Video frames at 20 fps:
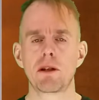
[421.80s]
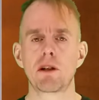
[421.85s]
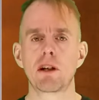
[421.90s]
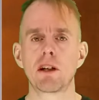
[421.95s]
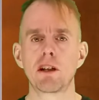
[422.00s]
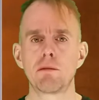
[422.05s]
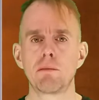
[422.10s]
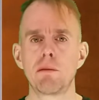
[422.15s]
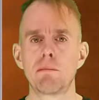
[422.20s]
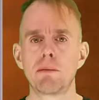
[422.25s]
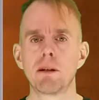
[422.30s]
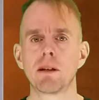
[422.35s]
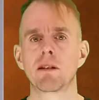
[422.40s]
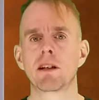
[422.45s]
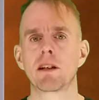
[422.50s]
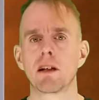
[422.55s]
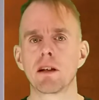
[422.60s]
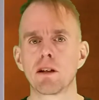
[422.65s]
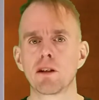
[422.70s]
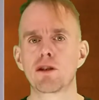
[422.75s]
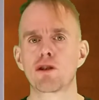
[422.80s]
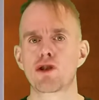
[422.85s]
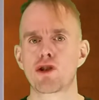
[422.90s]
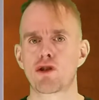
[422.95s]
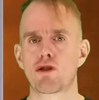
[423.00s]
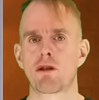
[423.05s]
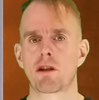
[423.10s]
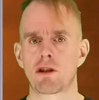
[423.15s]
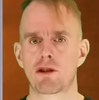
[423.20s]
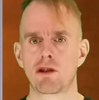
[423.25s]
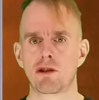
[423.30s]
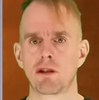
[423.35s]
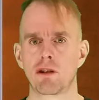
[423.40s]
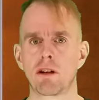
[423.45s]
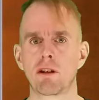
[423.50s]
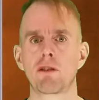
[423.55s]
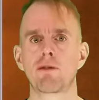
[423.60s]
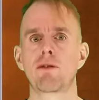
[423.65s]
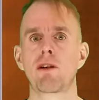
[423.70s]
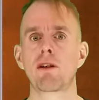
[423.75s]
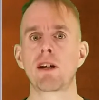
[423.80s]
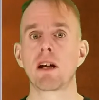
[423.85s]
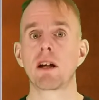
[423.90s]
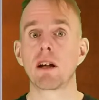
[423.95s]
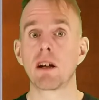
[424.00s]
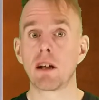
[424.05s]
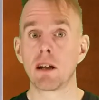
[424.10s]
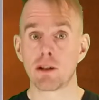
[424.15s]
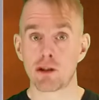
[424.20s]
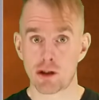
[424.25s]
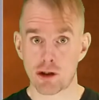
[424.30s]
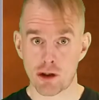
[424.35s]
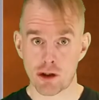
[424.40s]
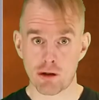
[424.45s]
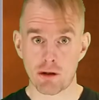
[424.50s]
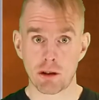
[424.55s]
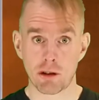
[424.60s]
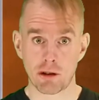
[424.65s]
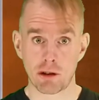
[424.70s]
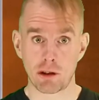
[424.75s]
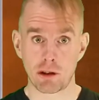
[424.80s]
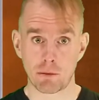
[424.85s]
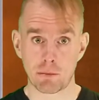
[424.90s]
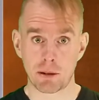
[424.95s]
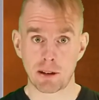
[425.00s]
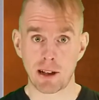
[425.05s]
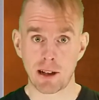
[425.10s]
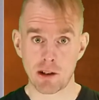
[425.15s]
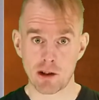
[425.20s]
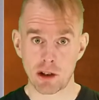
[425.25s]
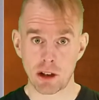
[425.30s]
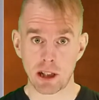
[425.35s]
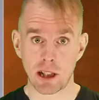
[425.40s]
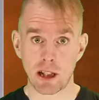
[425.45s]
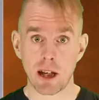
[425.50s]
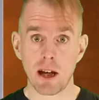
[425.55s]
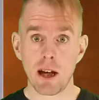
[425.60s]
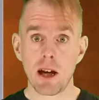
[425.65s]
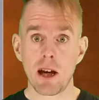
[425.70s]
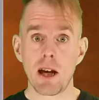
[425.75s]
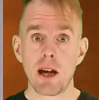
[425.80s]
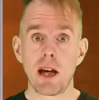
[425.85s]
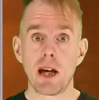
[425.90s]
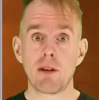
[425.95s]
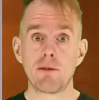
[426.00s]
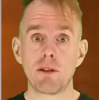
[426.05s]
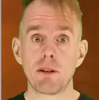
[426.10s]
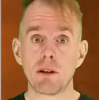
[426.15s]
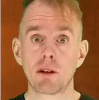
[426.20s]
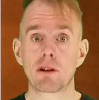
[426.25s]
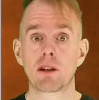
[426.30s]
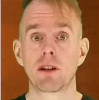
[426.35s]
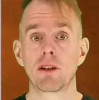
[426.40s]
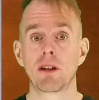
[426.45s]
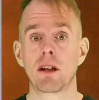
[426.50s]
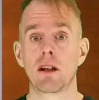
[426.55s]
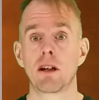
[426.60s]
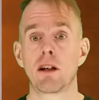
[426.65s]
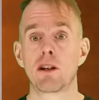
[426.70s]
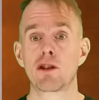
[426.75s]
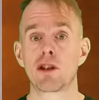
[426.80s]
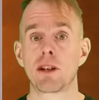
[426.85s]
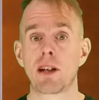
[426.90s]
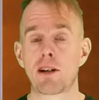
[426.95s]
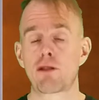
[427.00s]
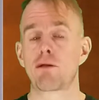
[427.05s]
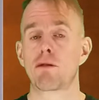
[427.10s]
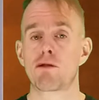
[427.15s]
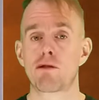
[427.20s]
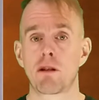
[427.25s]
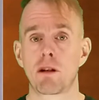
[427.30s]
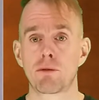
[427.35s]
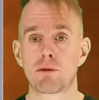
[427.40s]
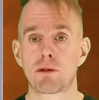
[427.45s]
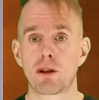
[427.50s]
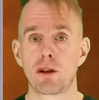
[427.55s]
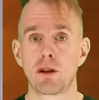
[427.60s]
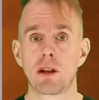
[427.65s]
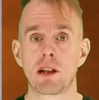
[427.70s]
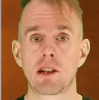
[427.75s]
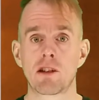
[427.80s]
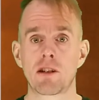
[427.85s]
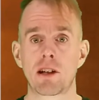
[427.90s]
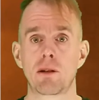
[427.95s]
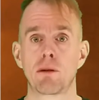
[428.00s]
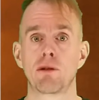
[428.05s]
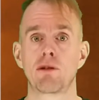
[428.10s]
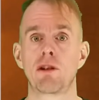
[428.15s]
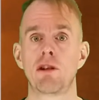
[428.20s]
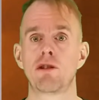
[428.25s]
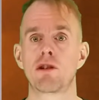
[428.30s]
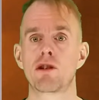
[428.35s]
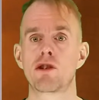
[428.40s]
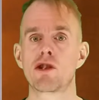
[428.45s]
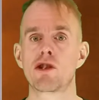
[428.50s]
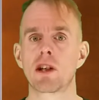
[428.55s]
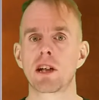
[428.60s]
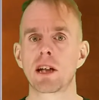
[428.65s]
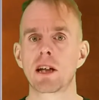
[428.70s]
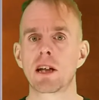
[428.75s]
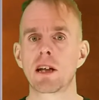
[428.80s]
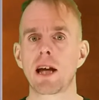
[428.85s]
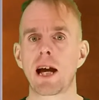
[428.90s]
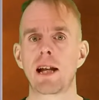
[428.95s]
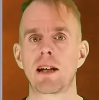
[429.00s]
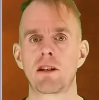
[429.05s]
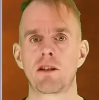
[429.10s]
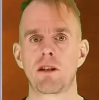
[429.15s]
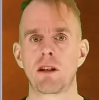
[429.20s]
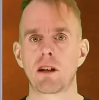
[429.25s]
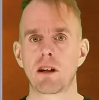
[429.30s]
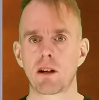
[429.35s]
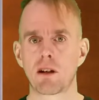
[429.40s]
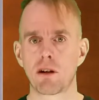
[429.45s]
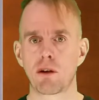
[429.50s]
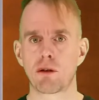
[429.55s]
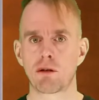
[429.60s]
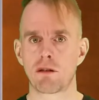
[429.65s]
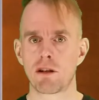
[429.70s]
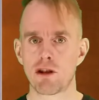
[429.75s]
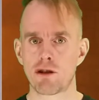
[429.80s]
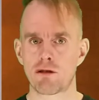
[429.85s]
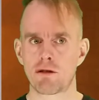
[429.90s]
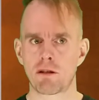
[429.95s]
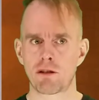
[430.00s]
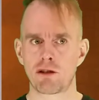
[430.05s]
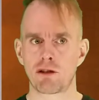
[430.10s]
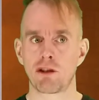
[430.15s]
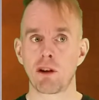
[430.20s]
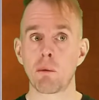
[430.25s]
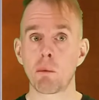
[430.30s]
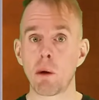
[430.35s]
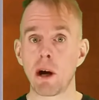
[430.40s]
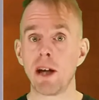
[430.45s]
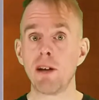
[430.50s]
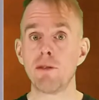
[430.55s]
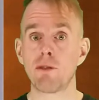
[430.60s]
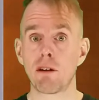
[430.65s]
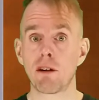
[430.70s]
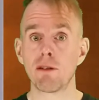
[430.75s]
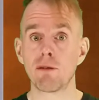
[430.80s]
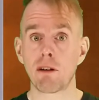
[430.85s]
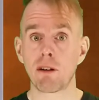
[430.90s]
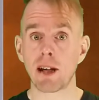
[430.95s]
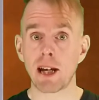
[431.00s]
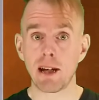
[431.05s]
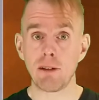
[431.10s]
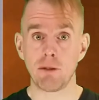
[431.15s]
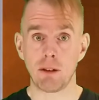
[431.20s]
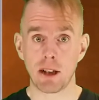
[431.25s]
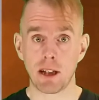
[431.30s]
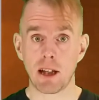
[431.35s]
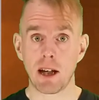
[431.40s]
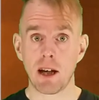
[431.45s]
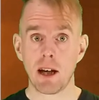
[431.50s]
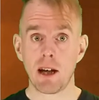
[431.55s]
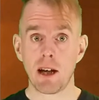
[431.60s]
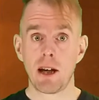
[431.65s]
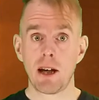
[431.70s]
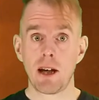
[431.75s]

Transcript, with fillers: you're going to be building a lot of structures, a lot of very large structures potentially. If you look at the larger natural draft cooling towers, these are gigantic concrete structures that weigh very, very heavily.